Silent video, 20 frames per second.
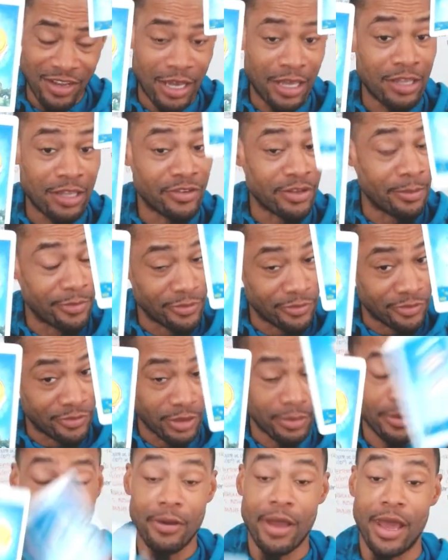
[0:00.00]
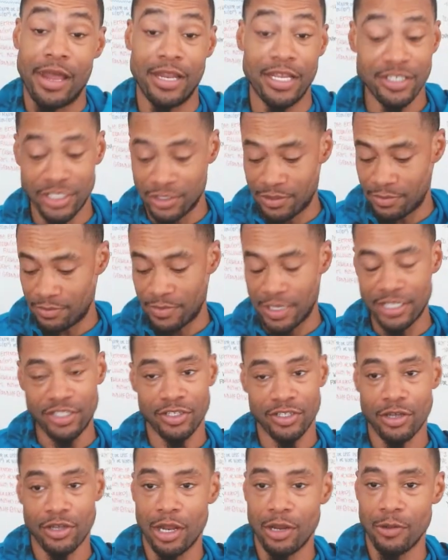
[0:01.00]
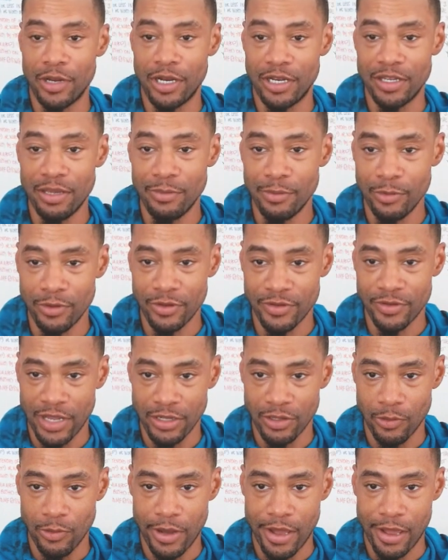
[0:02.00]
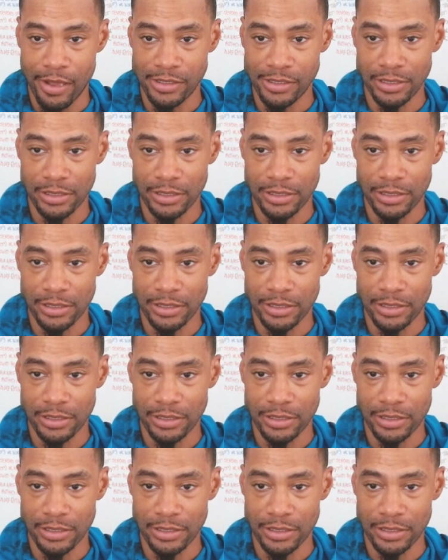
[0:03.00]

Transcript: like something. Okay, let's just let's just call it what it is. Let me move this out the way.